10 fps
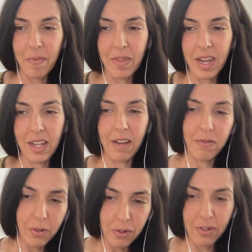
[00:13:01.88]
They had
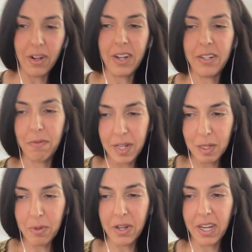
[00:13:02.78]
left Google, gone to
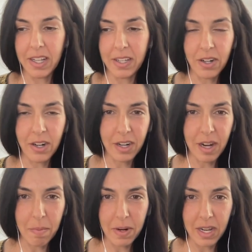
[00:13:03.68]
Facebook, and then started a
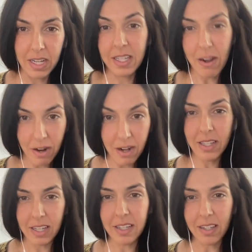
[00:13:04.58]
company. It's now
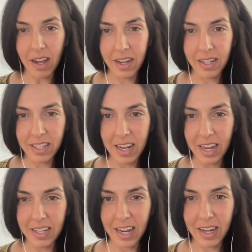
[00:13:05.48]
called Seesaw. It's an
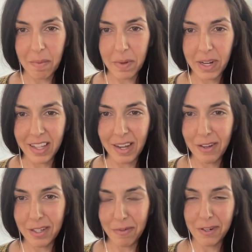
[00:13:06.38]
ed tech company. That
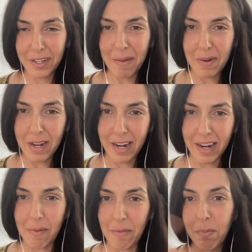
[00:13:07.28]
was the first company I
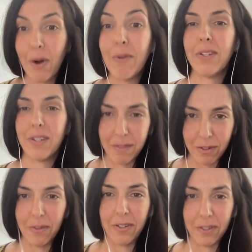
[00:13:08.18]
named post
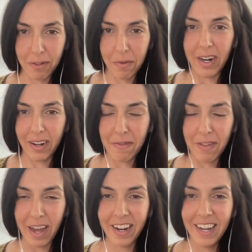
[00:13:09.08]
Google, Square, all of that.